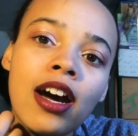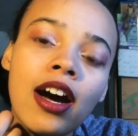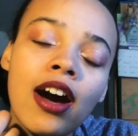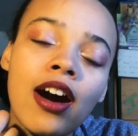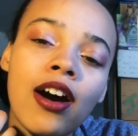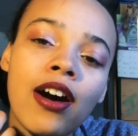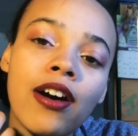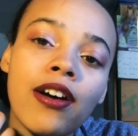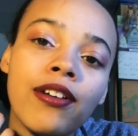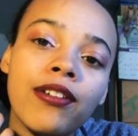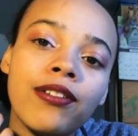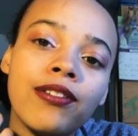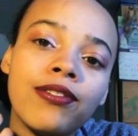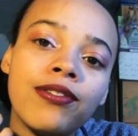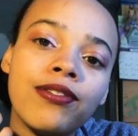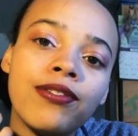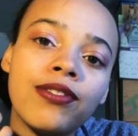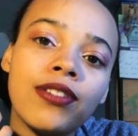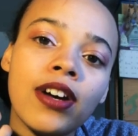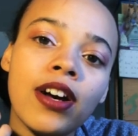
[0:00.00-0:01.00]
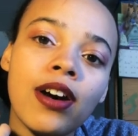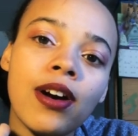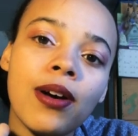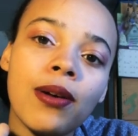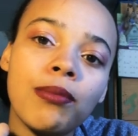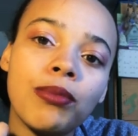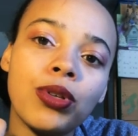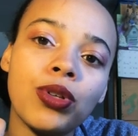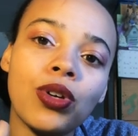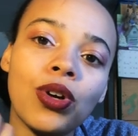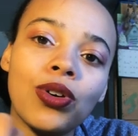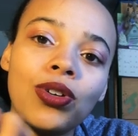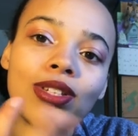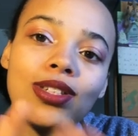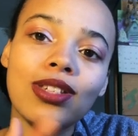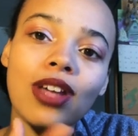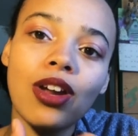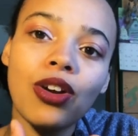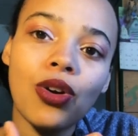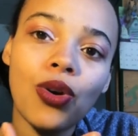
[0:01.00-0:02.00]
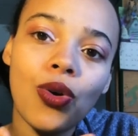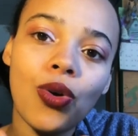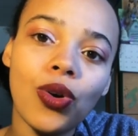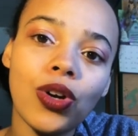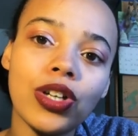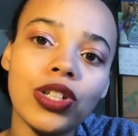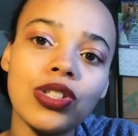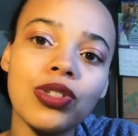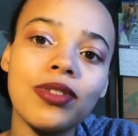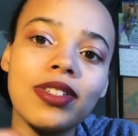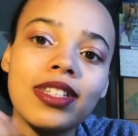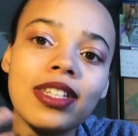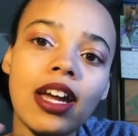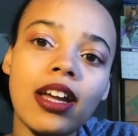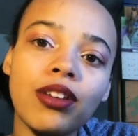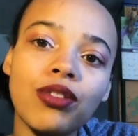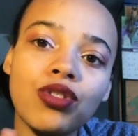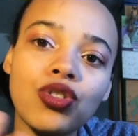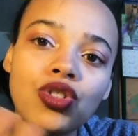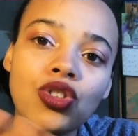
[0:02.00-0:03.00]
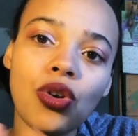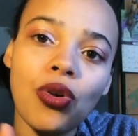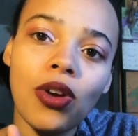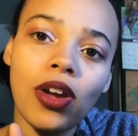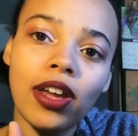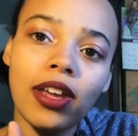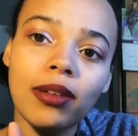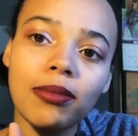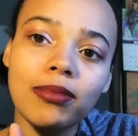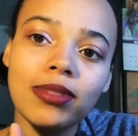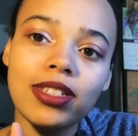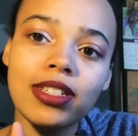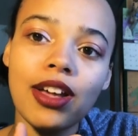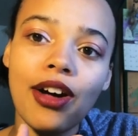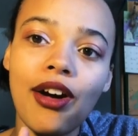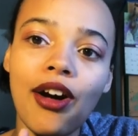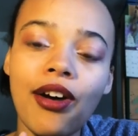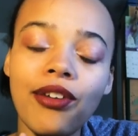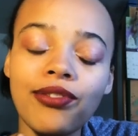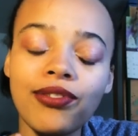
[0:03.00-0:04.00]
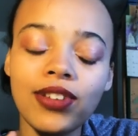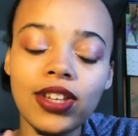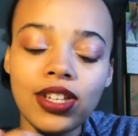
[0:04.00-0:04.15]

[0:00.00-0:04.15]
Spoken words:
he's on a horse, so he's kind of showing himself.